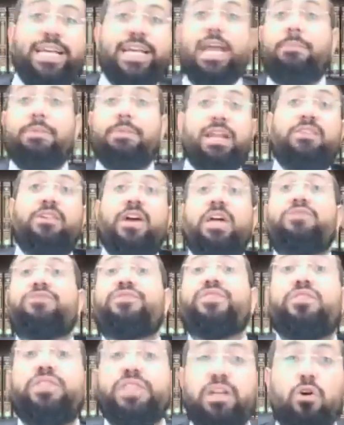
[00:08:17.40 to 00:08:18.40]
I came and I, I
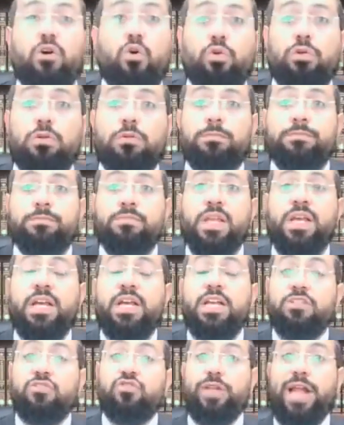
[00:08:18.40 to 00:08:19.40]
filled in a hole.
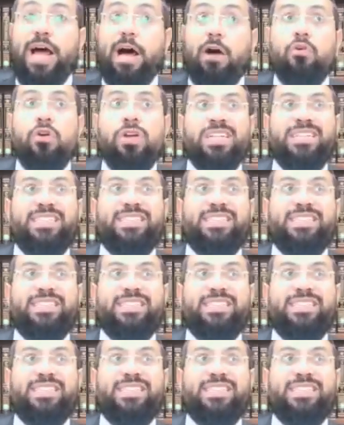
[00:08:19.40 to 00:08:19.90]
So now,